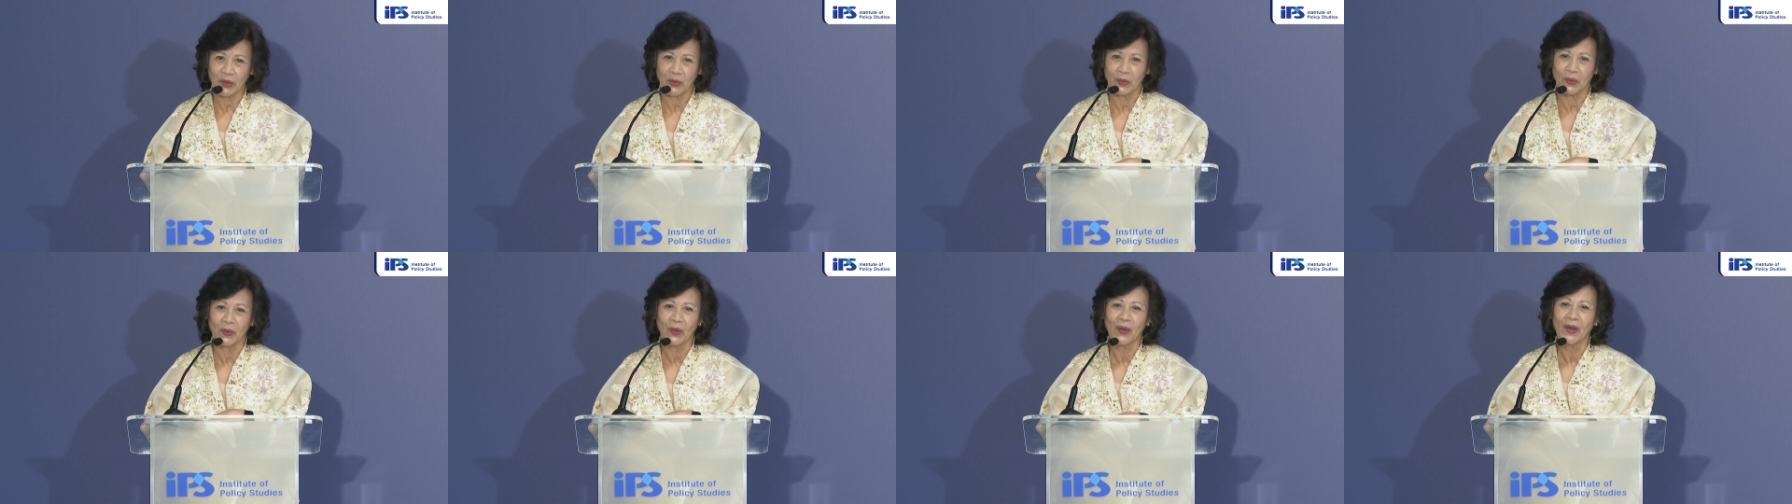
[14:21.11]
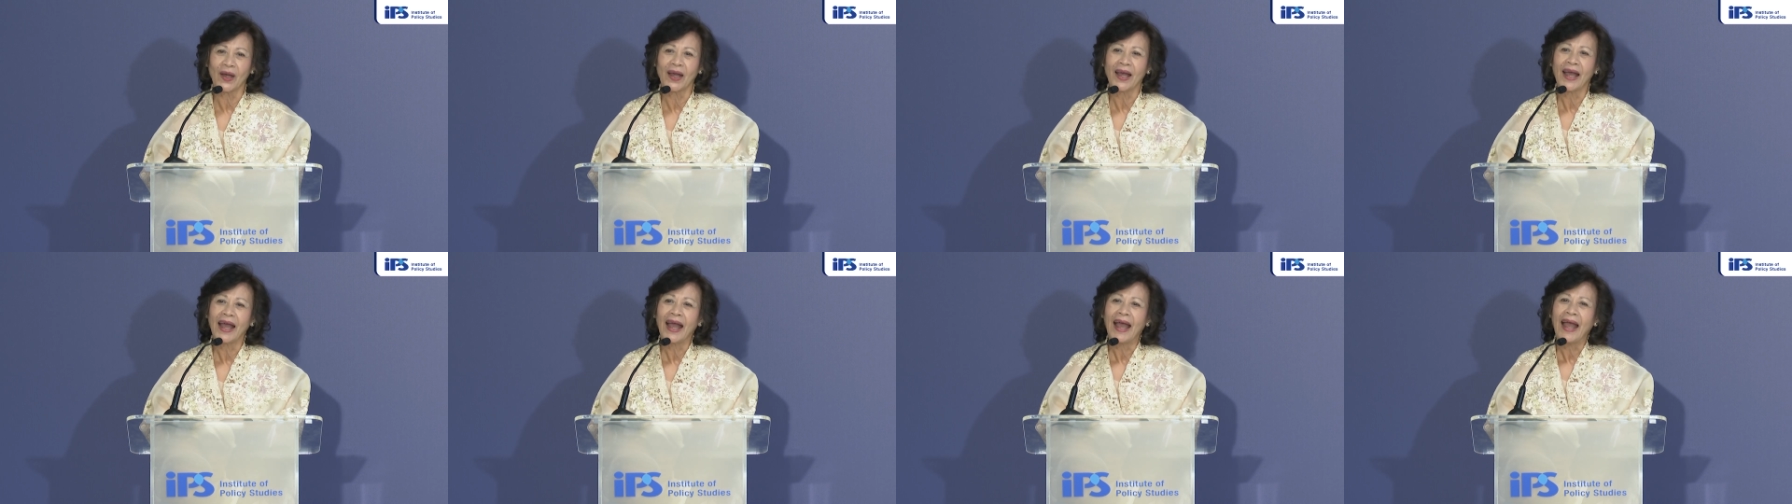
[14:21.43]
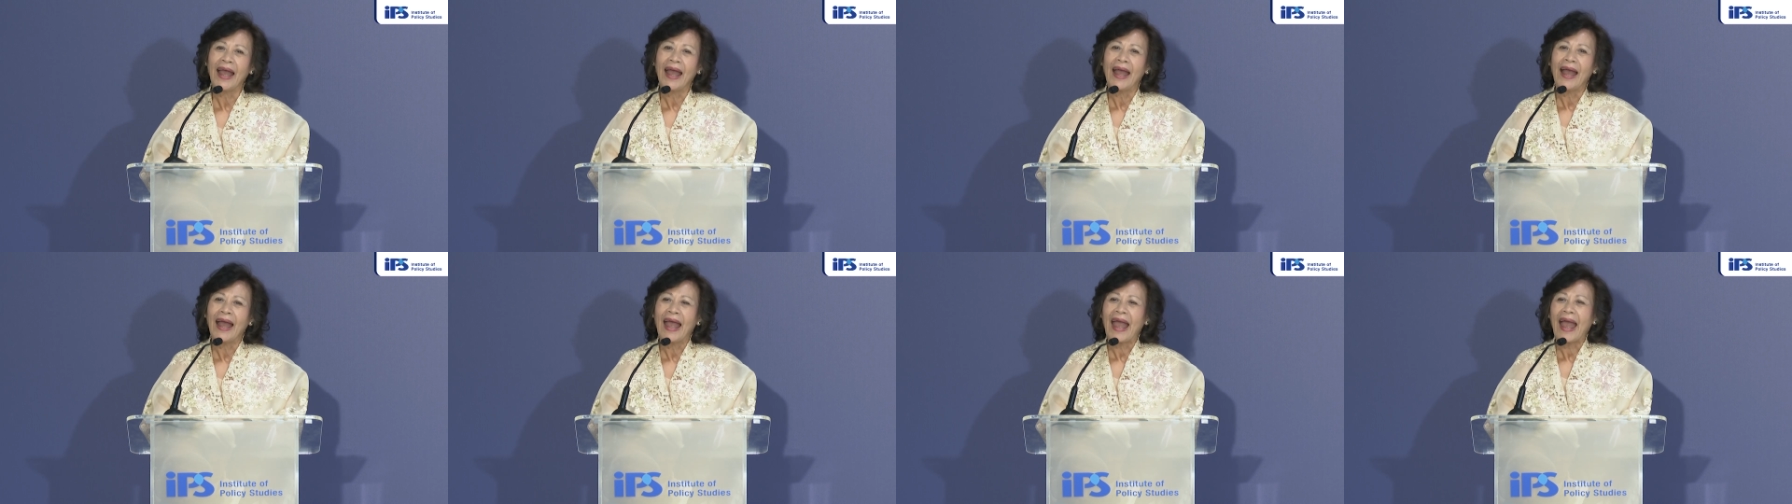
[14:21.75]
you.
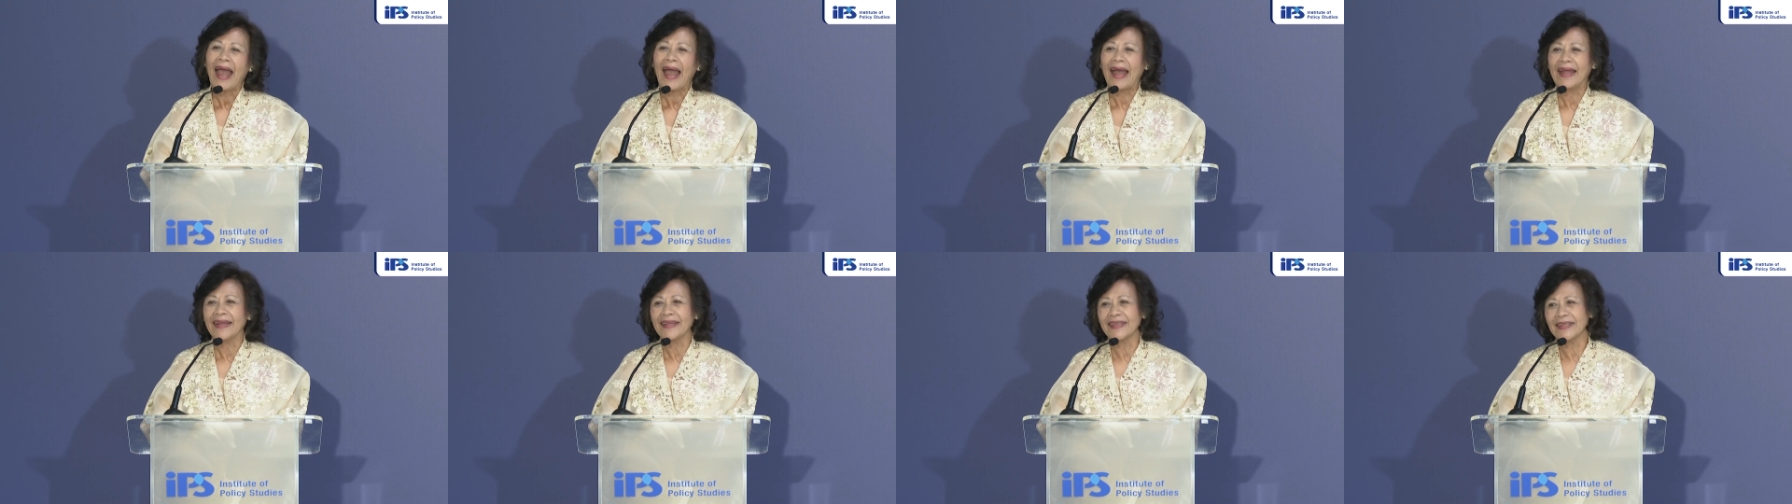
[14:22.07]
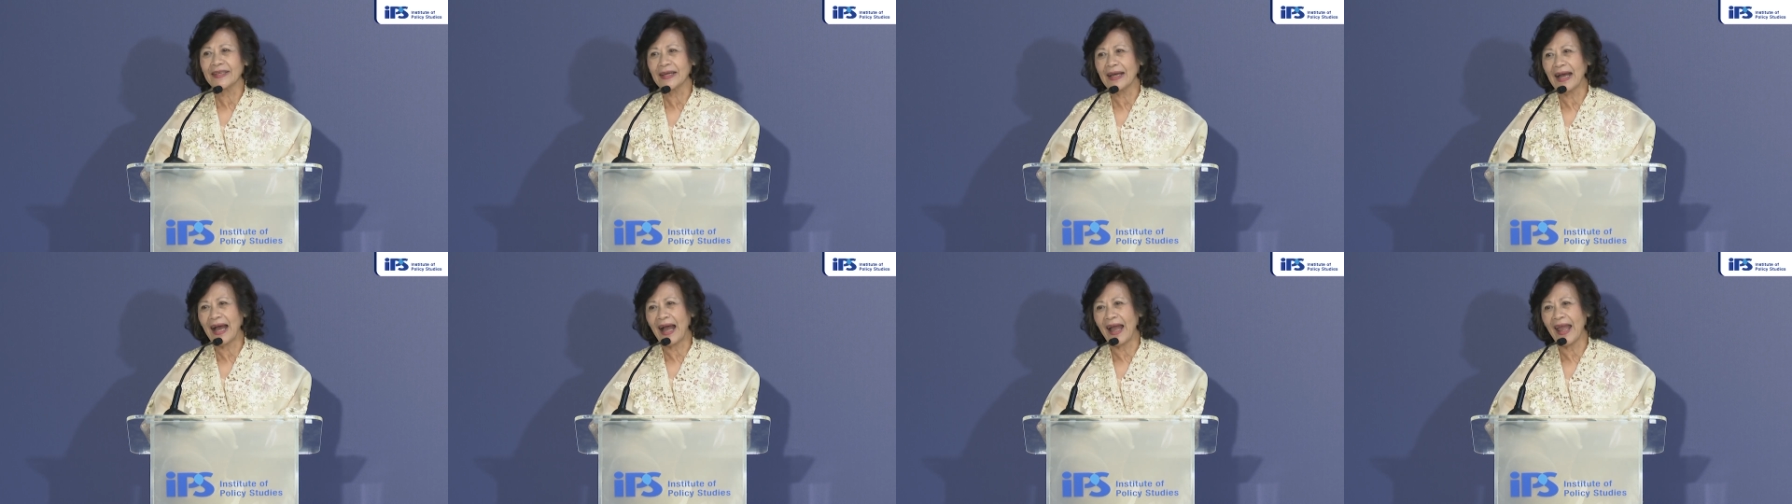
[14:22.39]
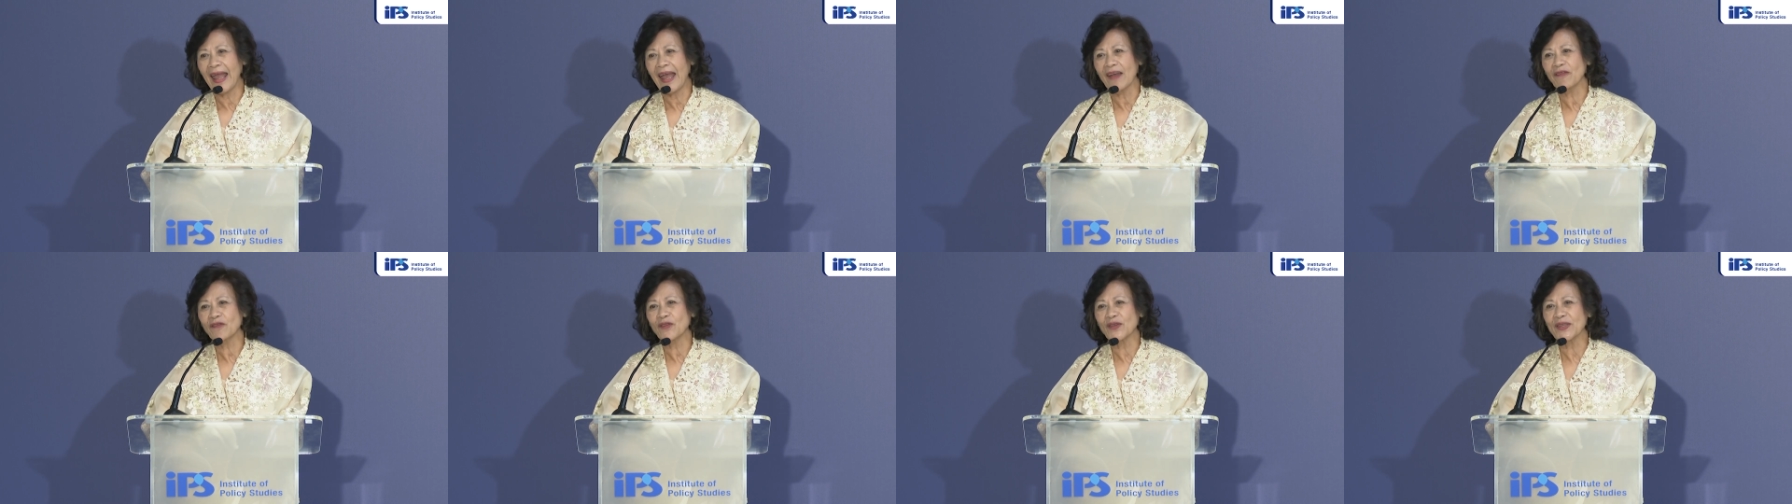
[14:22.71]
And I
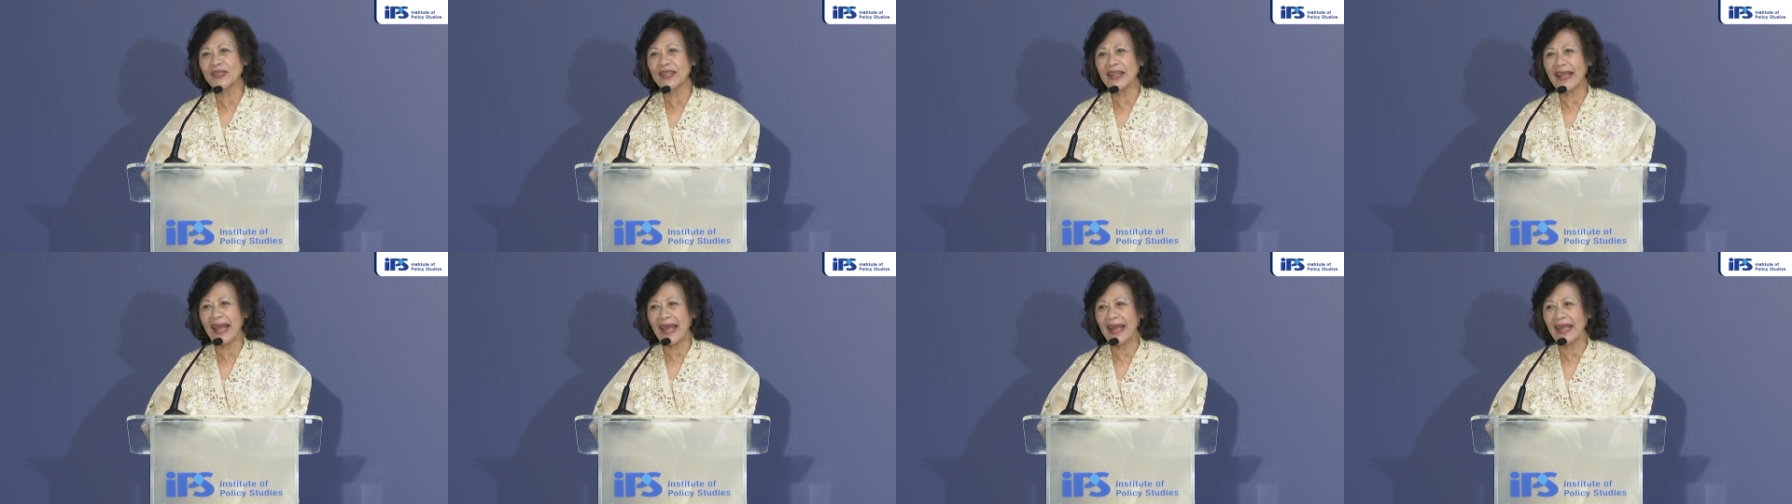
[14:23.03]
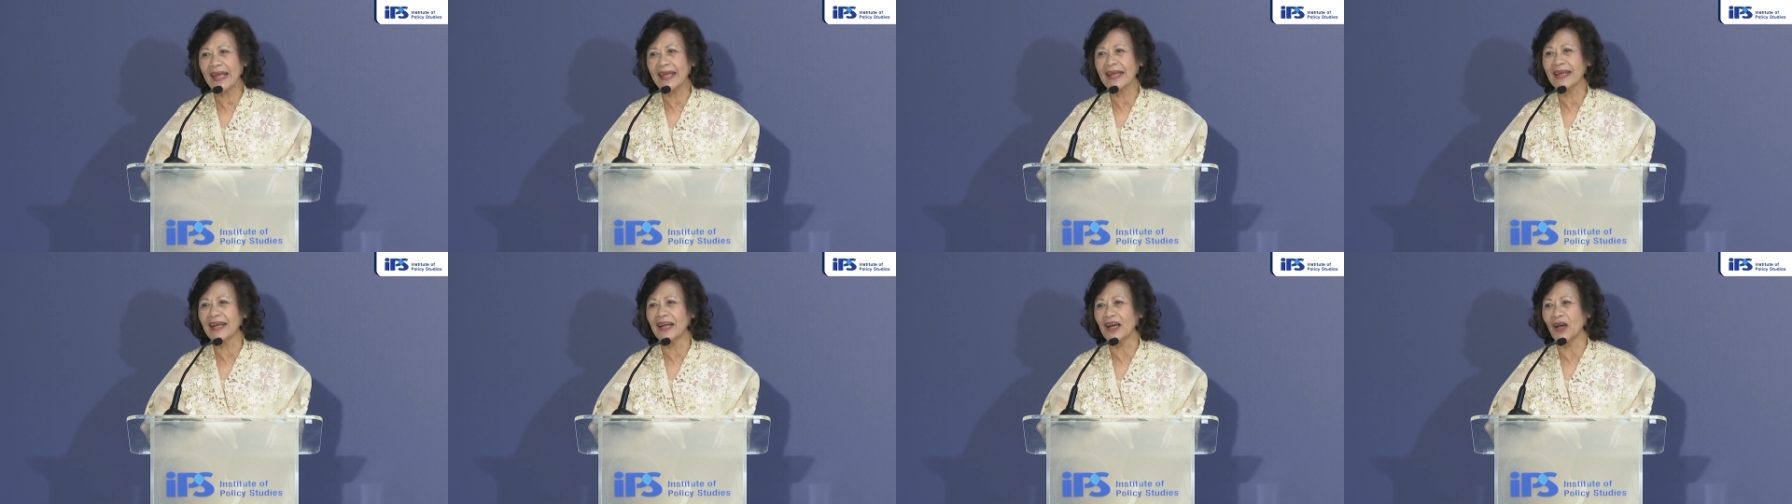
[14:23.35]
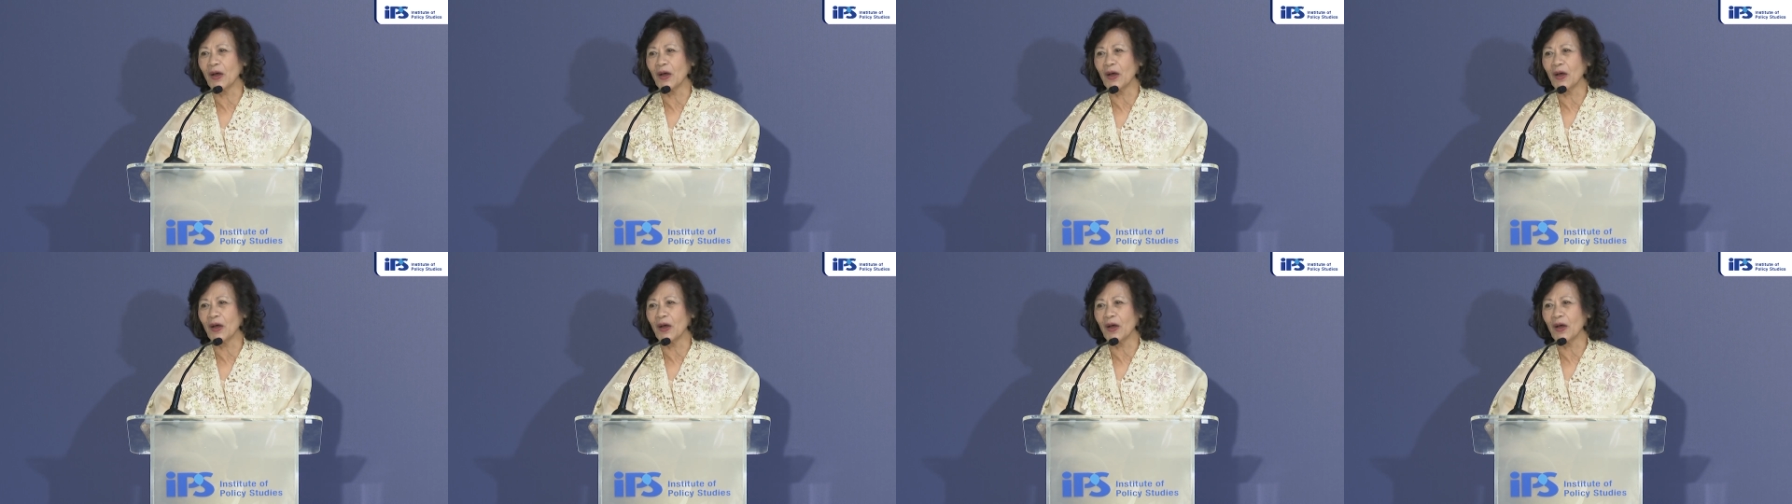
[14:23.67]
have to thank